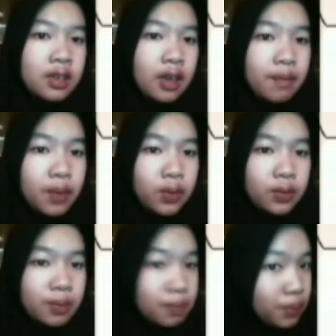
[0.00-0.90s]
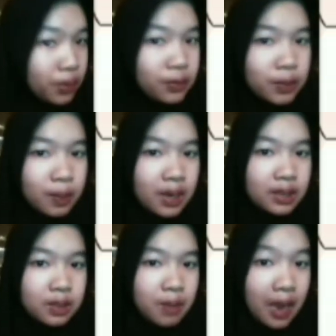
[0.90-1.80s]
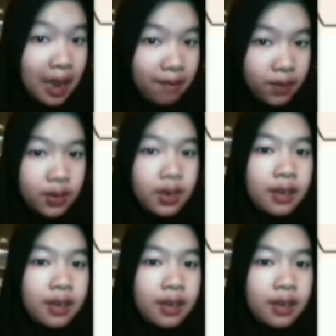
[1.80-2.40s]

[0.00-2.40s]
A broad smile is behavior.